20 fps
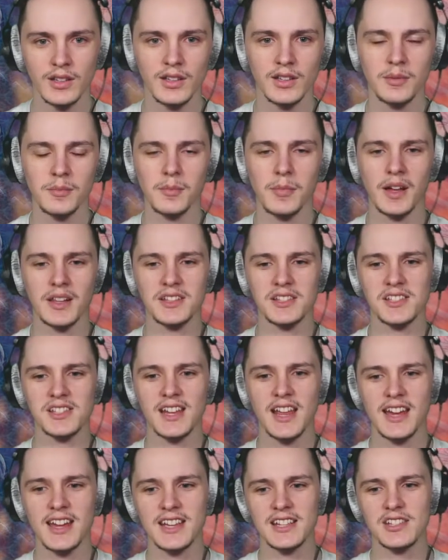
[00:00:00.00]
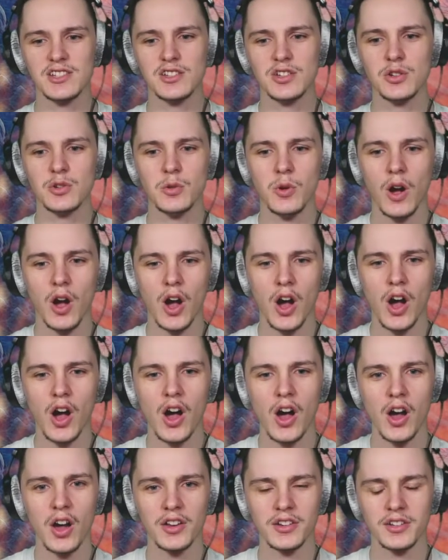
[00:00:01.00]
Man's neck is too
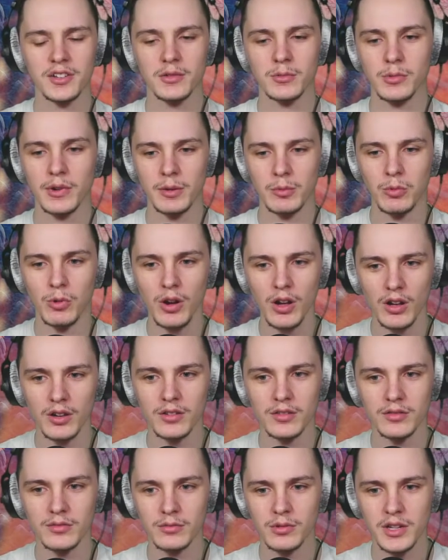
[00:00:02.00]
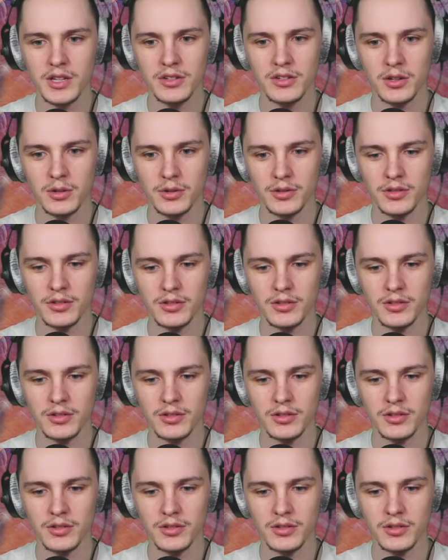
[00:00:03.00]
hard. Wait, what? What are you doing?